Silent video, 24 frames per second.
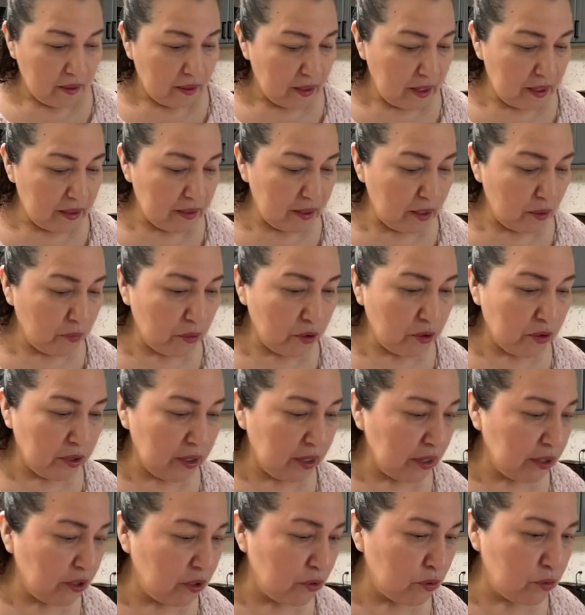And then we're
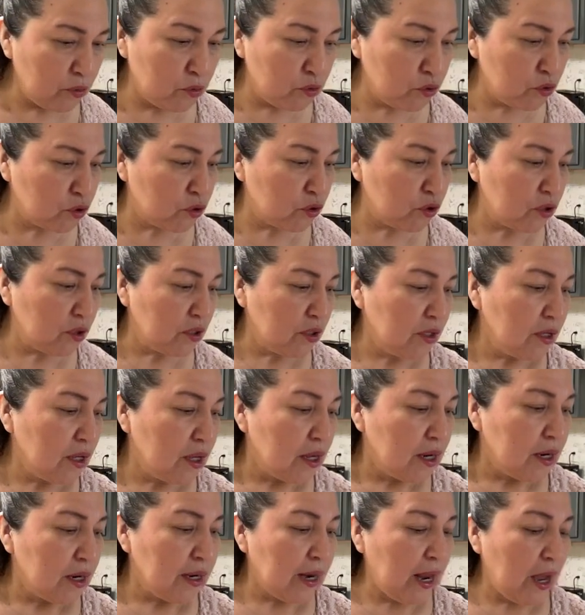gonna use,
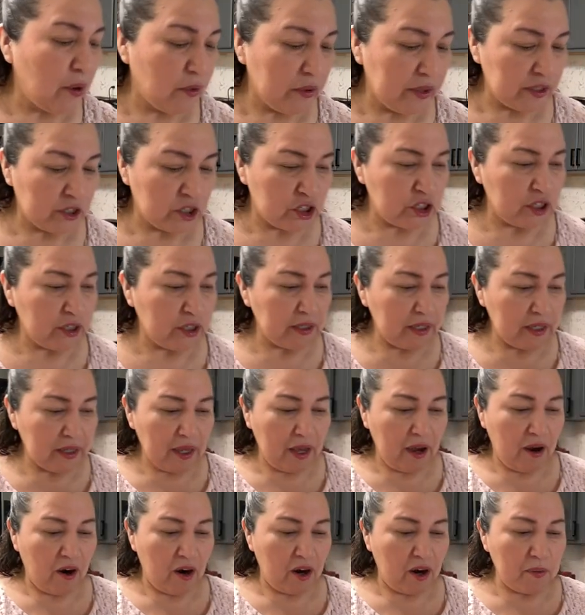now the chile de
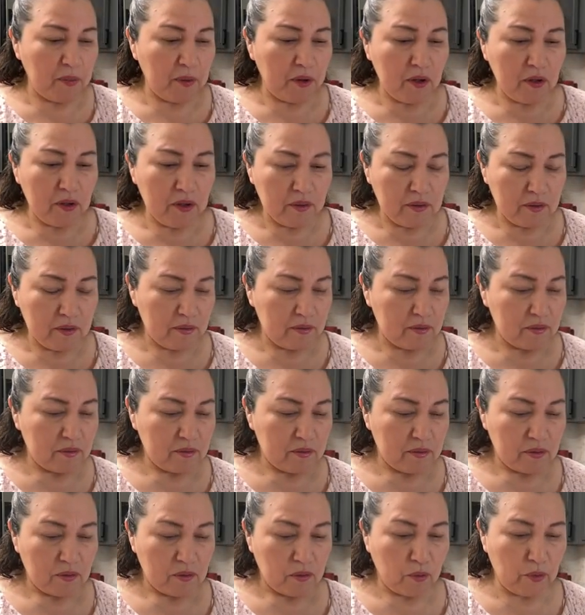árbol,
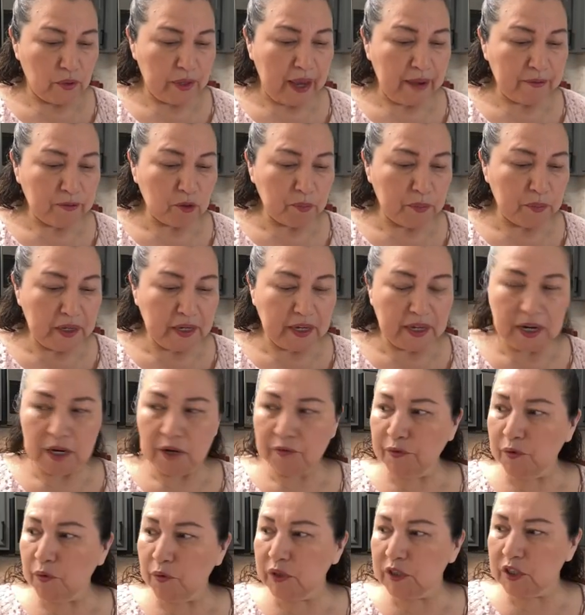we have to be
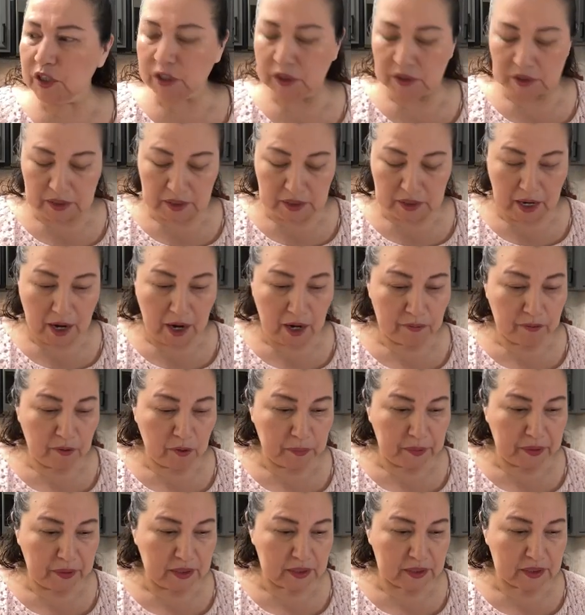careful with chile de árbol
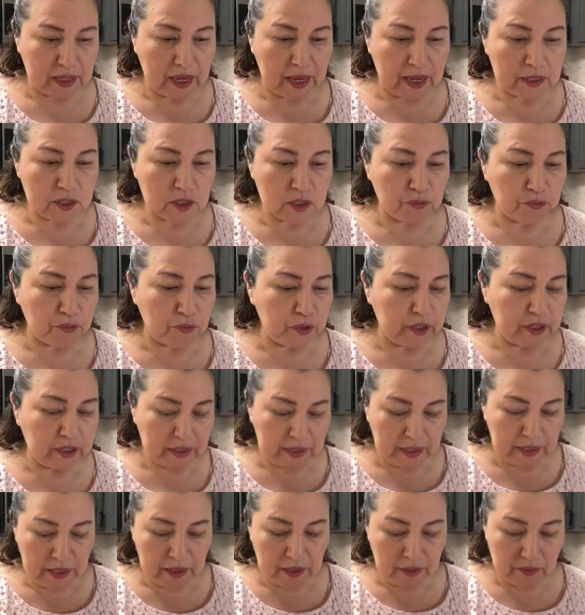because that's
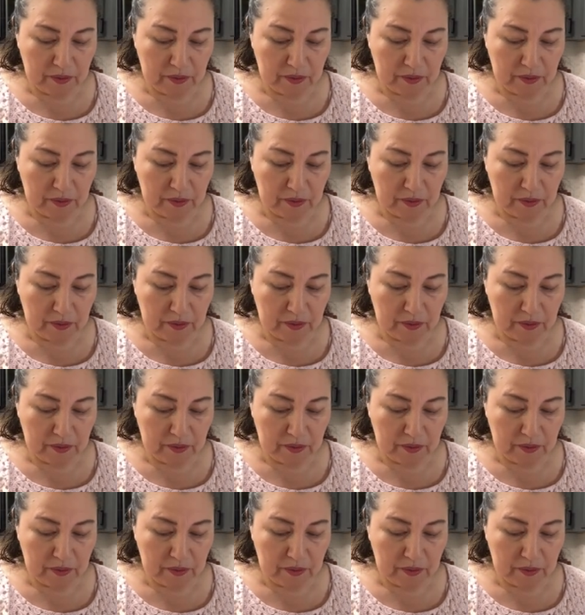really